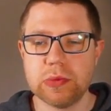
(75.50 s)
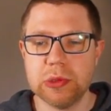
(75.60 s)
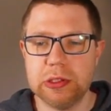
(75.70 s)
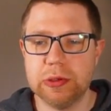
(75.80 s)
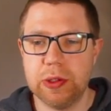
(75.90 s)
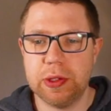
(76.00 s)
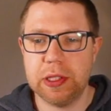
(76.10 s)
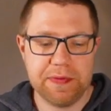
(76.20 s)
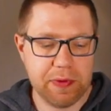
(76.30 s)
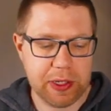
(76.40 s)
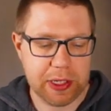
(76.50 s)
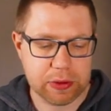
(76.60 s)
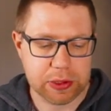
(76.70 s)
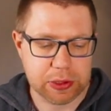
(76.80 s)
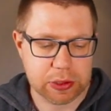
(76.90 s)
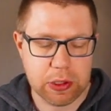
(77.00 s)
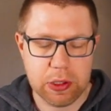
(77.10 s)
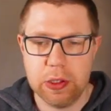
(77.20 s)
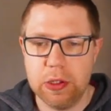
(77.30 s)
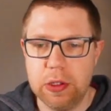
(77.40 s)
So it's doing the interview now, just
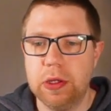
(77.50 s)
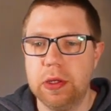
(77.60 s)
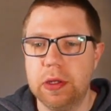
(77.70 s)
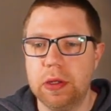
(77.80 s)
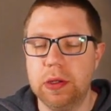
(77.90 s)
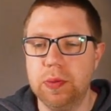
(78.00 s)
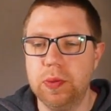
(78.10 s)
um,